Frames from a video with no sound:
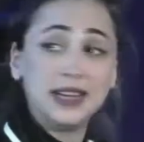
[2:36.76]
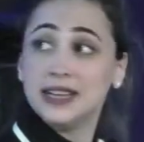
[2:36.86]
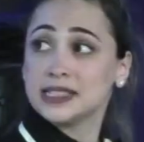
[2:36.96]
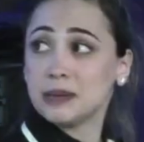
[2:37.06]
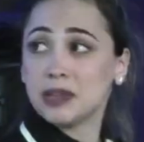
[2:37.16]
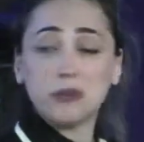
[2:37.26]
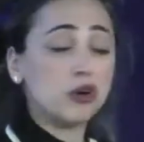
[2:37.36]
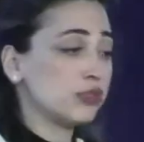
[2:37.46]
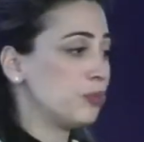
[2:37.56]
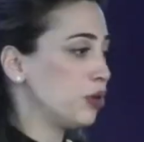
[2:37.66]
Some of the
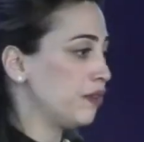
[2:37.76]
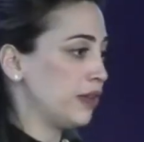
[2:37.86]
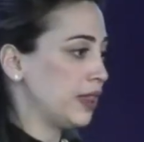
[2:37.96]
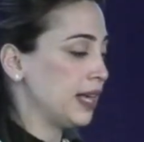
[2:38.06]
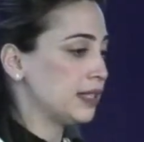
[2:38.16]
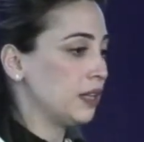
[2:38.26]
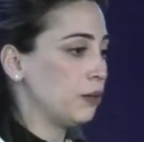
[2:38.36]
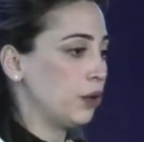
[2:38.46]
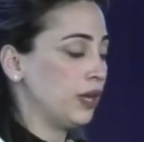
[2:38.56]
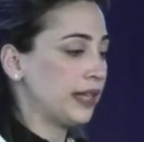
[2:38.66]
most beautiful things in the
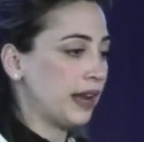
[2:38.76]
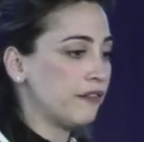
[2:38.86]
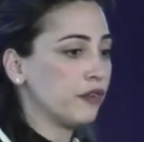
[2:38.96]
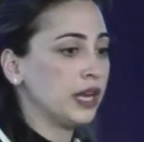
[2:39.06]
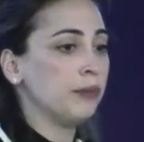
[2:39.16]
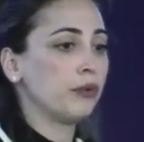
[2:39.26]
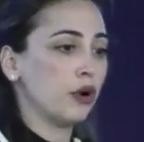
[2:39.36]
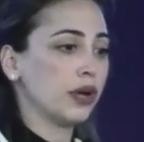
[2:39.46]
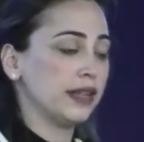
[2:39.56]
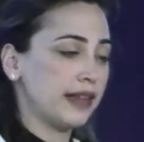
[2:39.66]
world that have really
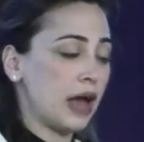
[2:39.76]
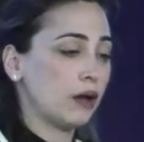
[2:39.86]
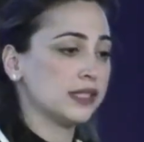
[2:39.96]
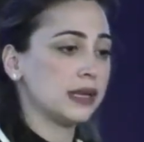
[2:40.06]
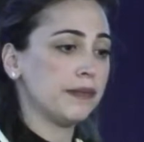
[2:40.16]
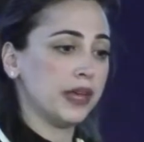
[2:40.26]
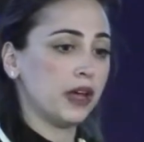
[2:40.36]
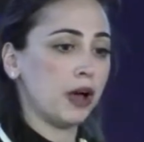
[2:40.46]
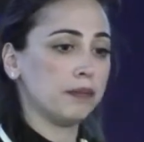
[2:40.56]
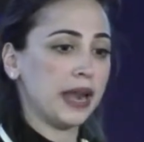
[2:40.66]
broken down something
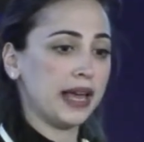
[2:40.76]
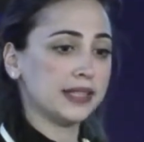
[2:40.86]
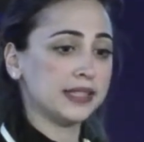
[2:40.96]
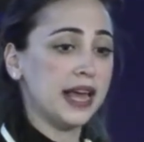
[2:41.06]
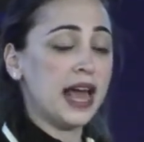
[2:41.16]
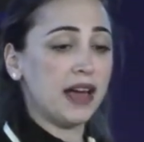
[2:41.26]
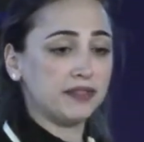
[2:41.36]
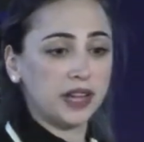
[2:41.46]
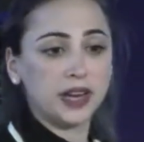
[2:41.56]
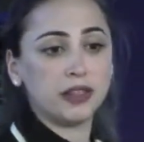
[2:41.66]
complex have
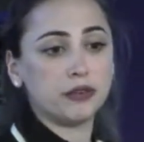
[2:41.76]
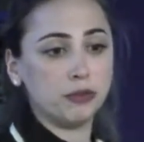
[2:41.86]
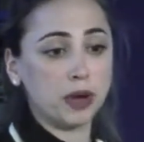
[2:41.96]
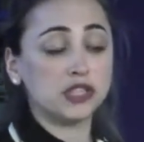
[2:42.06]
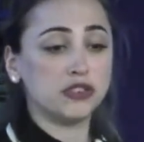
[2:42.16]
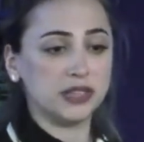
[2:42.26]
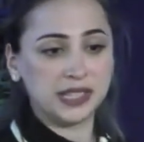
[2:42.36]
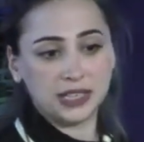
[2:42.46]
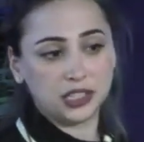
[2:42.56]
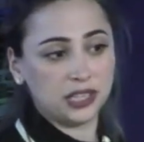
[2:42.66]
done it through
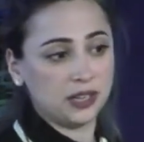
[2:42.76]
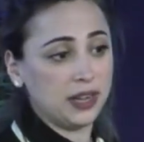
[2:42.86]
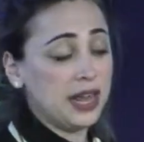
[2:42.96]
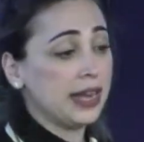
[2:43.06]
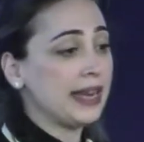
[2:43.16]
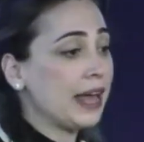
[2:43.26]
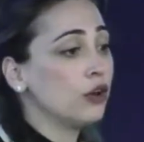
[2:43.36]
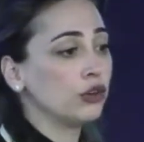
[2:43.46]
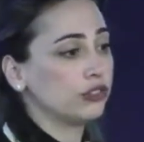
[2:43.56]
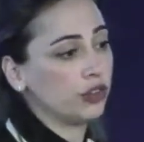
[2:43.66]
modularization.
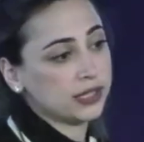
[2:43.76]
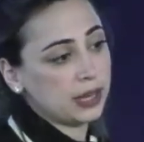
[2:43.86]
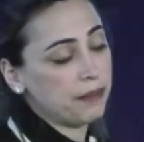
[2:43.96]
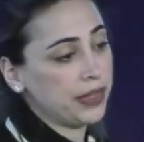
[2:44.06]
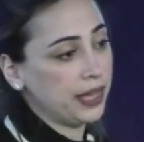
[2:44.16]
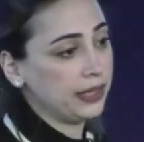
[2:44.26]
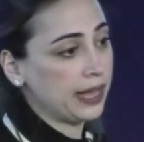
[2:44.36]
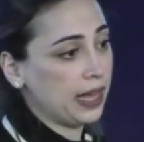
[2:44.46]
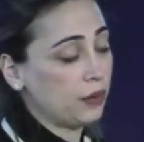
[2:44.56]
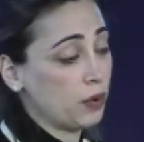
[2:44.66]
Lego took something
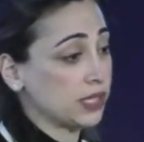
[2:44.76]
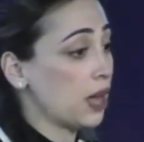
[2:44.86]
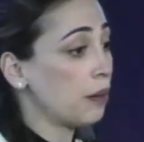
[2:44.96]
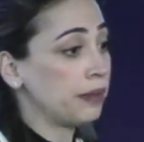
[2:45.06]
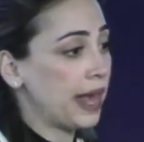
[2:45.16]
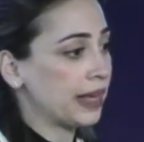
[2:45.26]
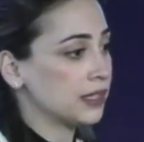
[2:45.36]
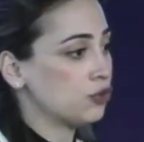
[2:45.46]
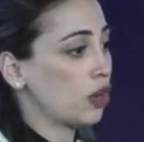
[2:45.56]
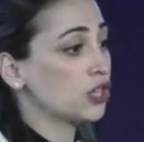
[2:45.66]
that was complex,
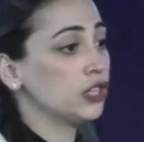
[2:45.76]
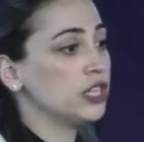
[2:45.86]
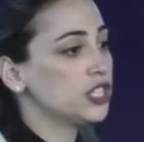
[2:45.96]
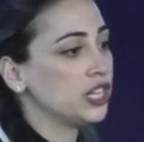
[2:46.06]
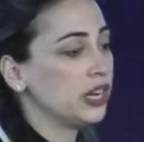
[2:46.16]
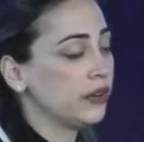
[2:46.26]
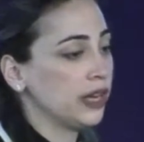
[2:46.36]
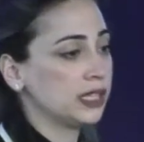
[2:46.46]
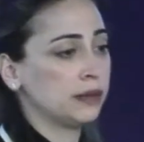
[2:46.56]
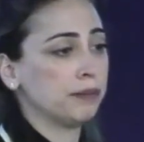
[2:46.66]
structural
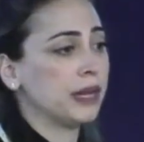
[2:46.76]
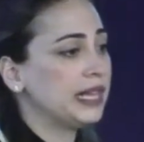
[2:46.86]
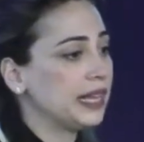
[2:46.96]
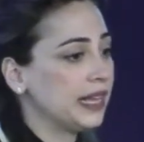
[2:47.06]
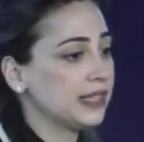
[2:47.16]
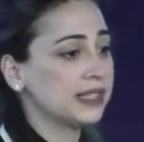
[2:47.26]
engineering, buildings,